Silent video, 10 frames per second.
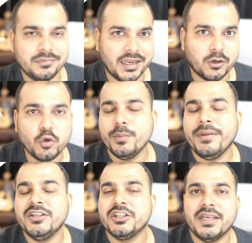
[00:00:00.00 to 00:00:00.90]
there are two
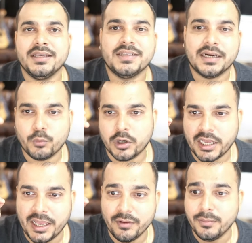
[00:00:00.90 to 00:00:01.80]
major things that
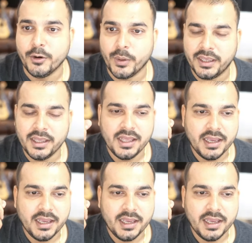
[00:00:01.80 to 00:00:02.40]
what i will be doing